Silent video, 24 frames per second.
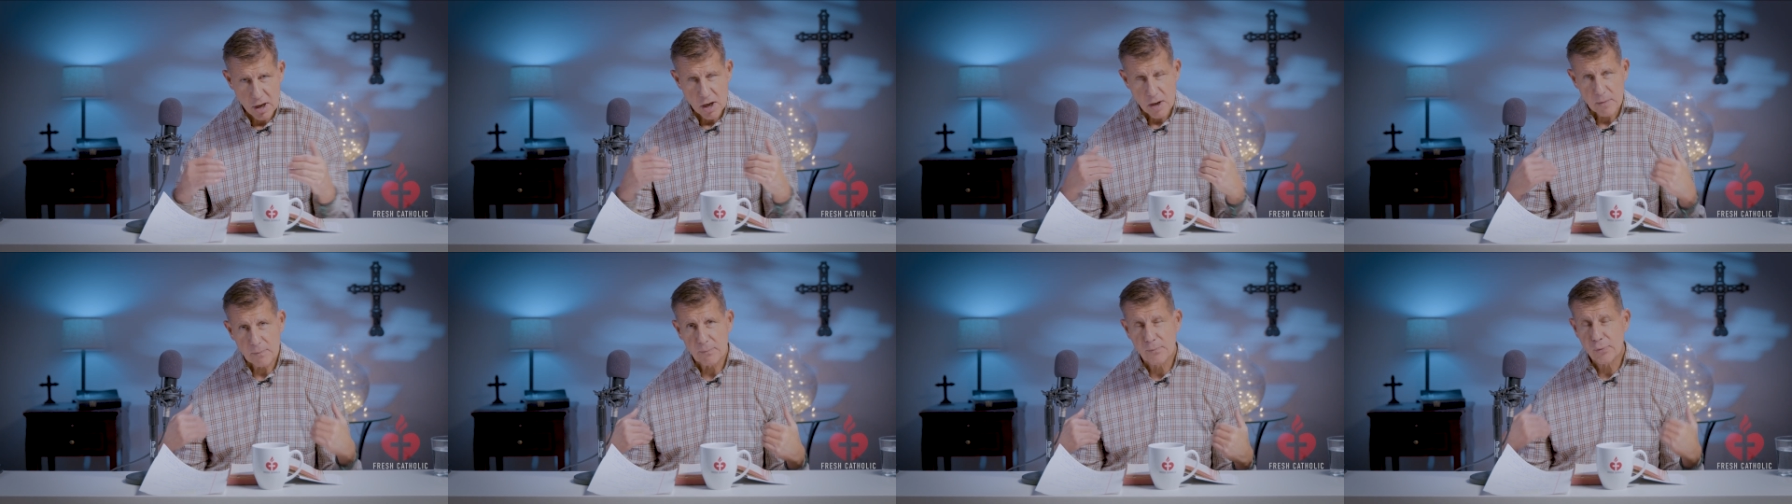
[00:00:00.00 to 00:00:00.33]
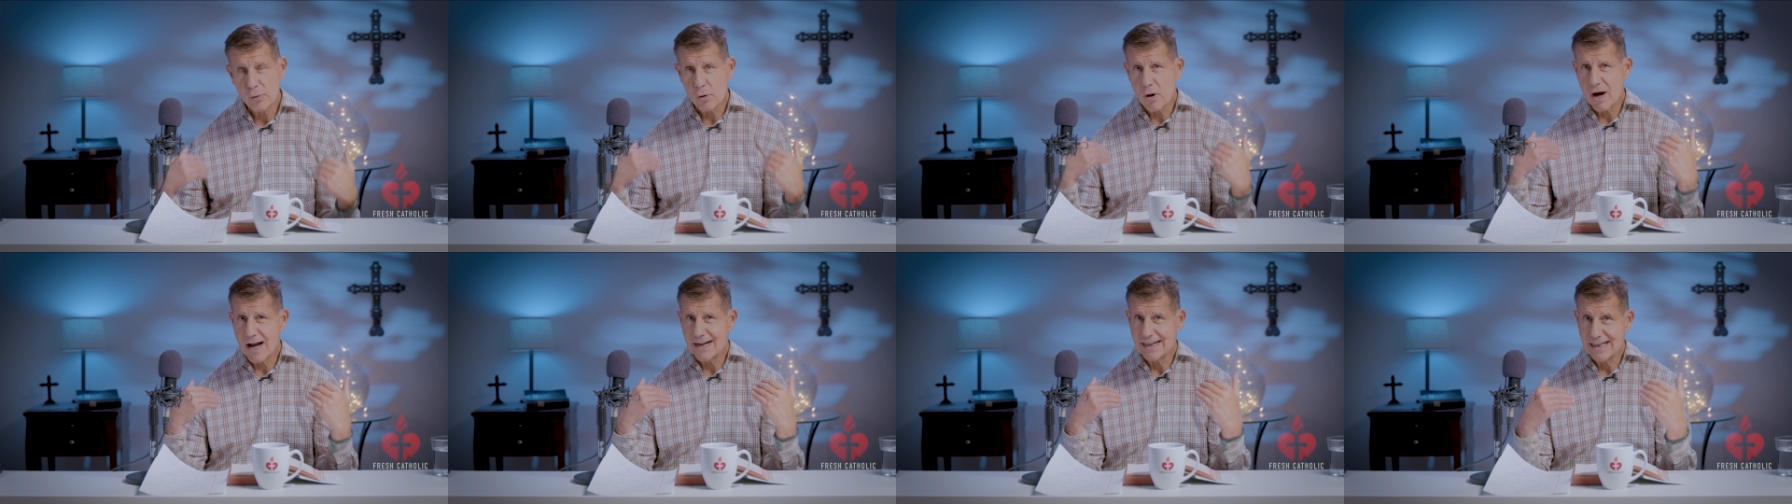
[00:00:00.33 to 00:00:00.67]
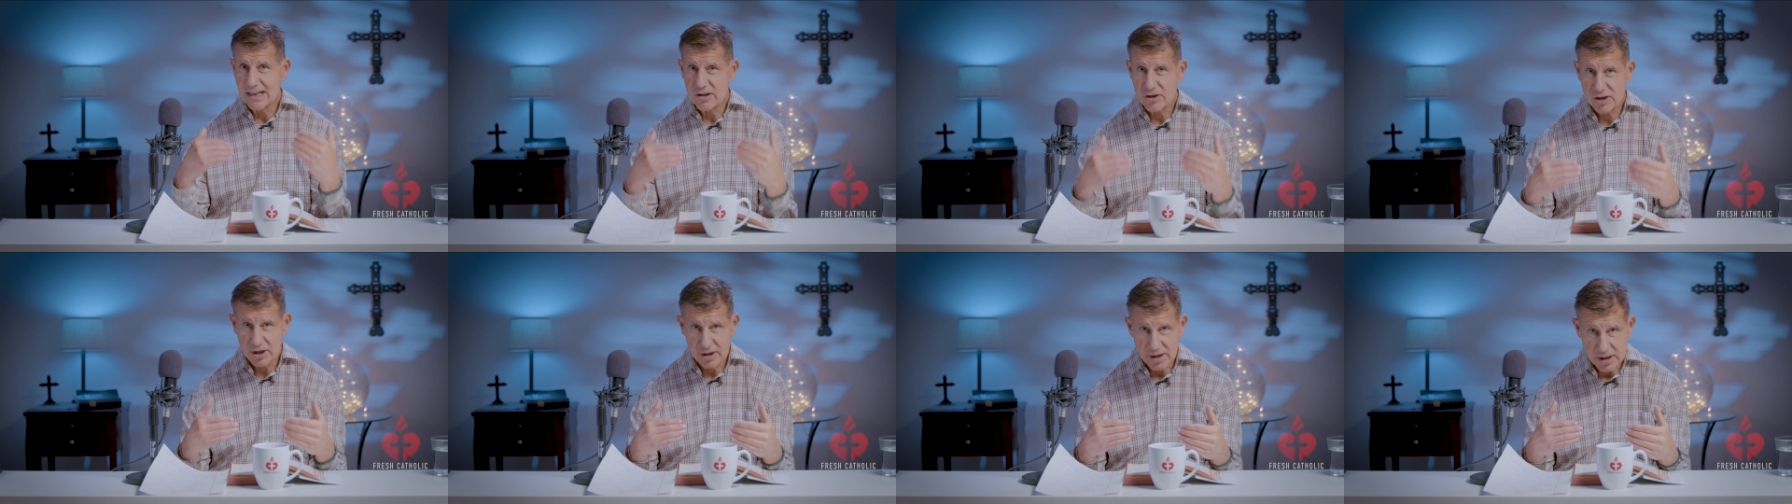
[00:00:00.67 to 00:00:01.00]
brought
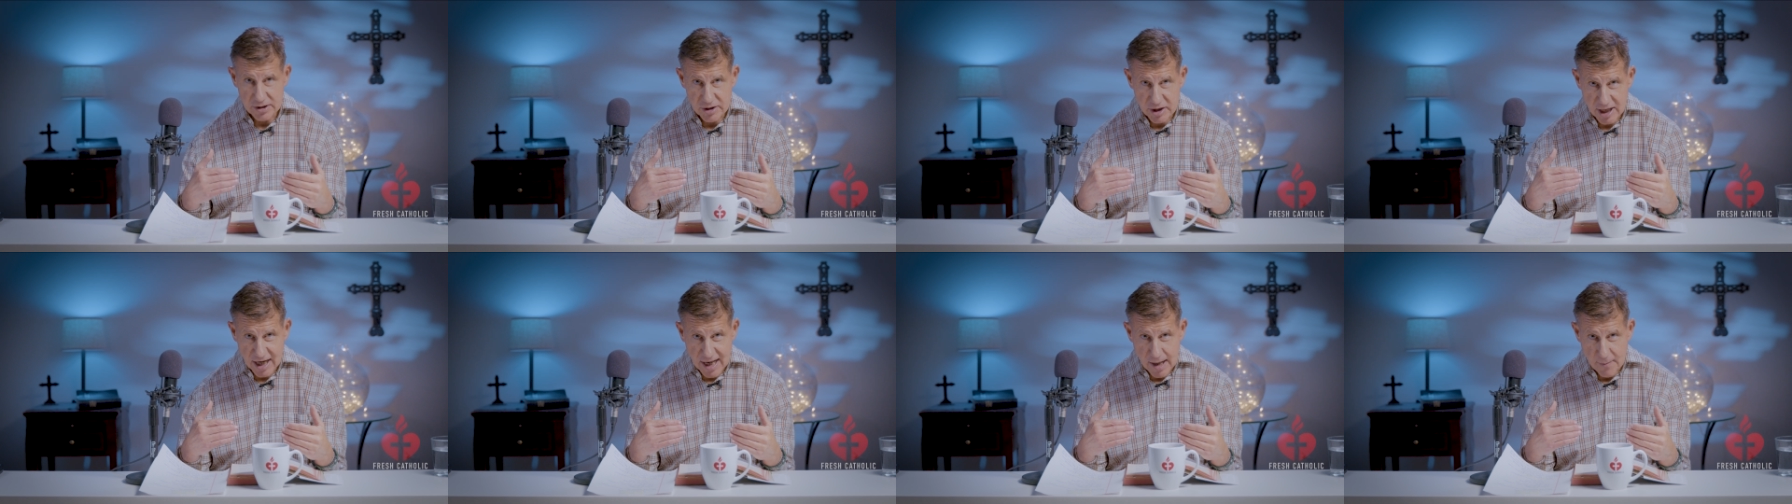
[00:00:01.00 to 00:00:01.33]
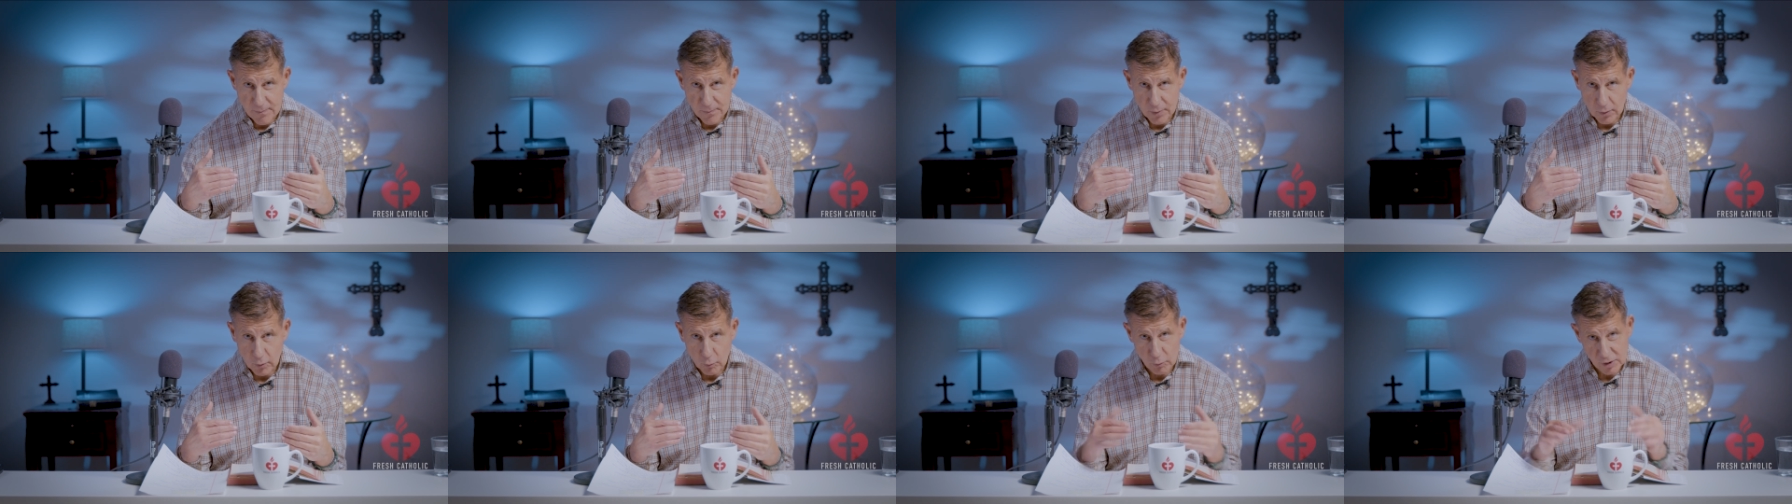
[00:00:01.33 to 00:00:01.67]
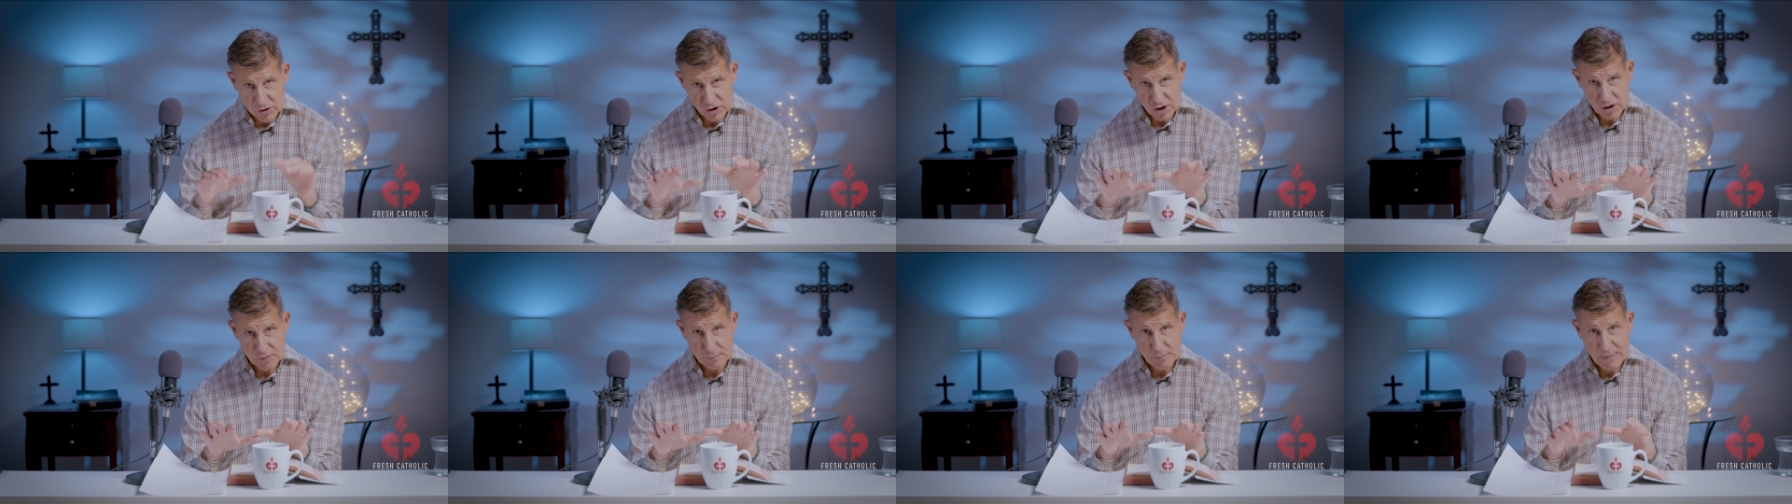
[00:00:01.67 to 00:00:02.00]
into the temple,
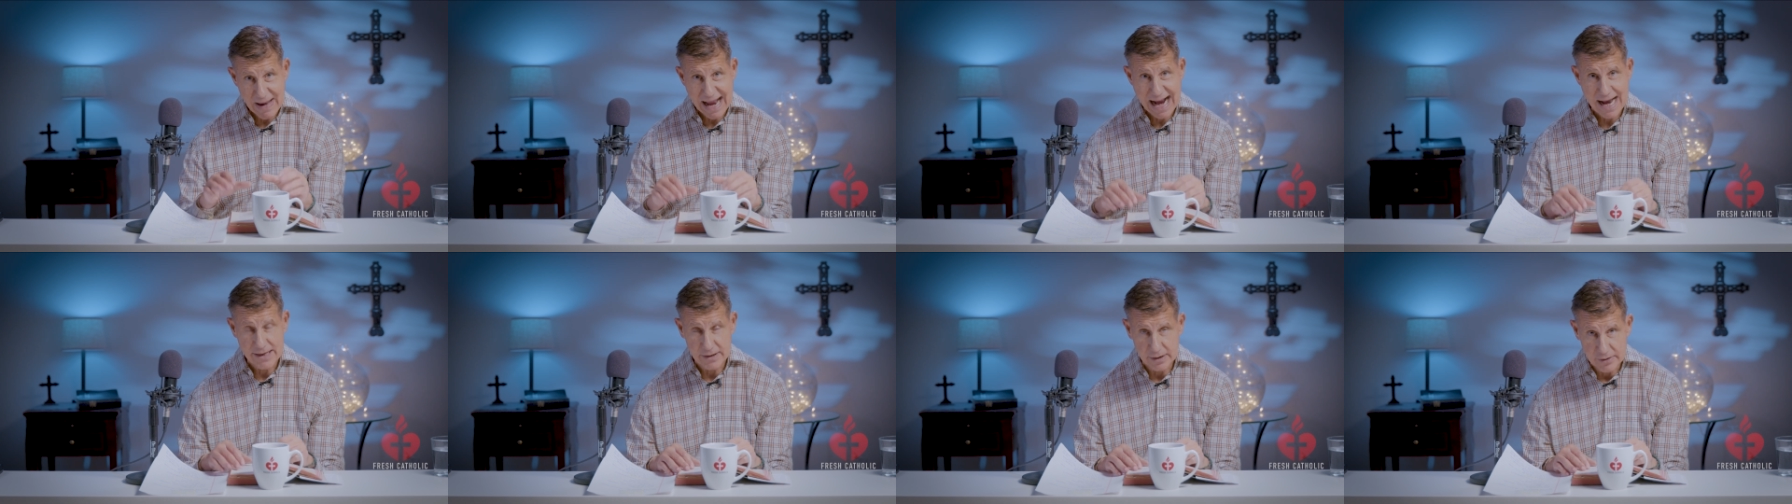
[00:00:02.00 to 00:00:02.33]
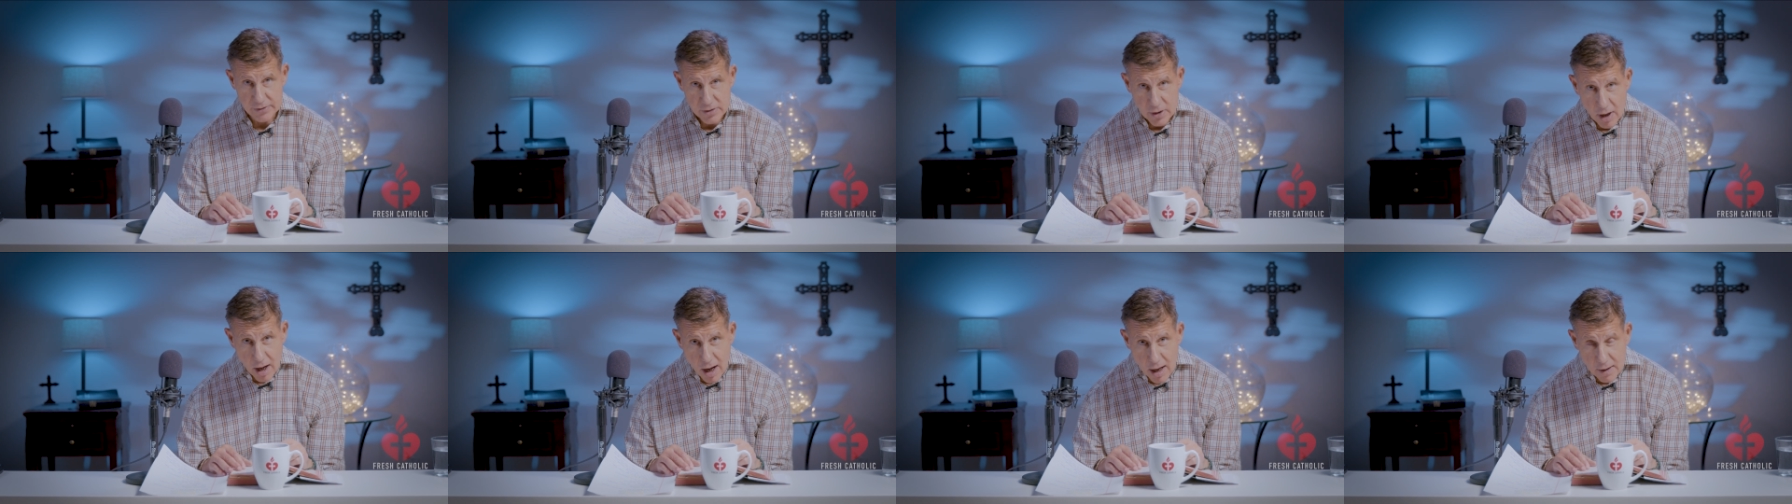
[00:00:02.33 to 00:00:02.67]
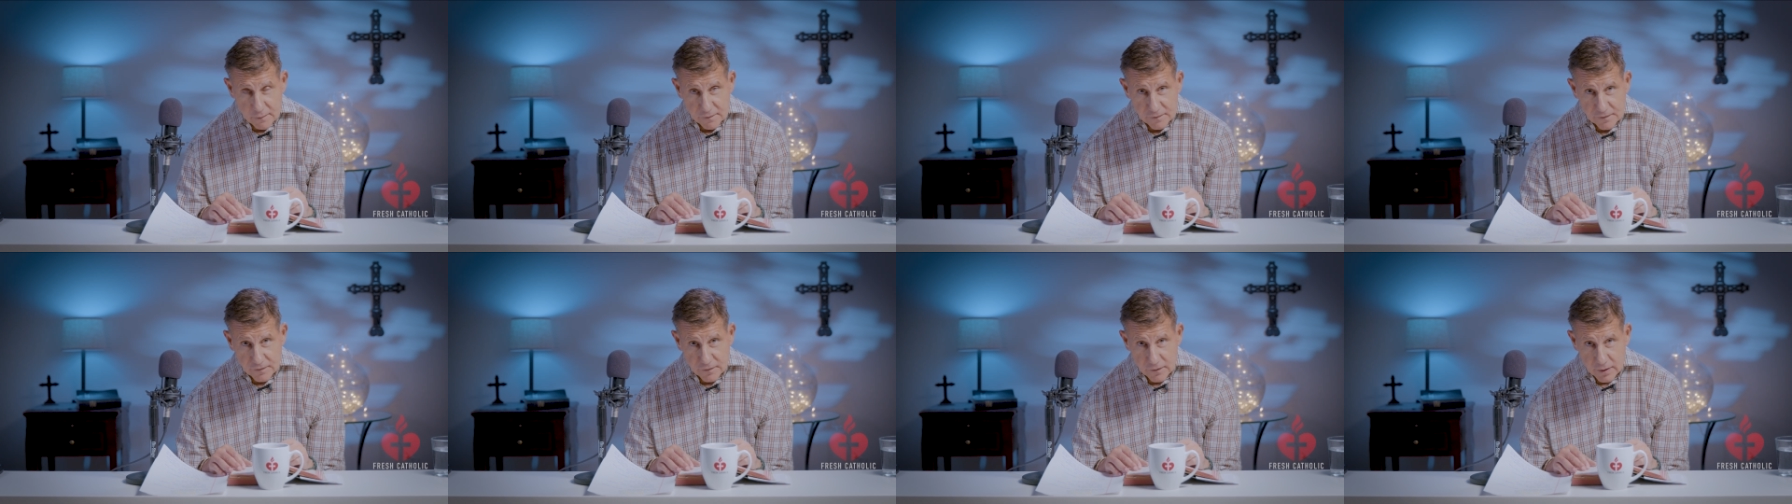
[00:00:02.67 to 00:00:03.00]
which is bad
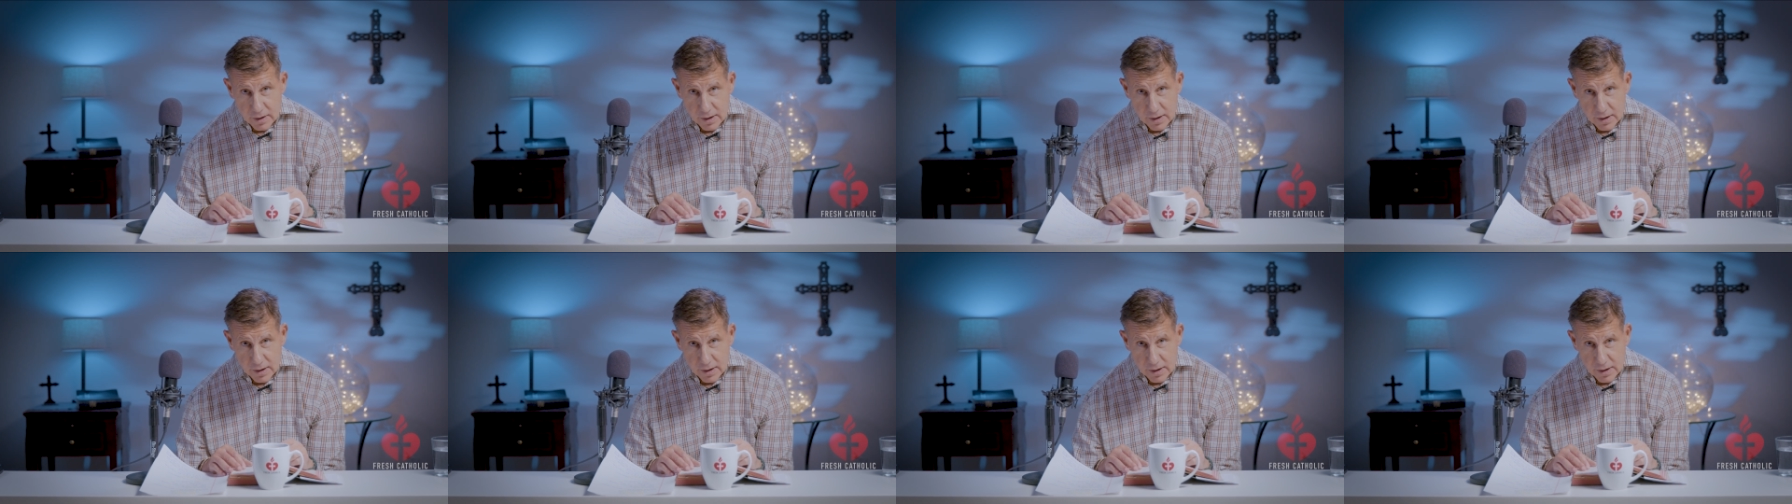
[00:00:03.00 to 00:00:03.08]
enough,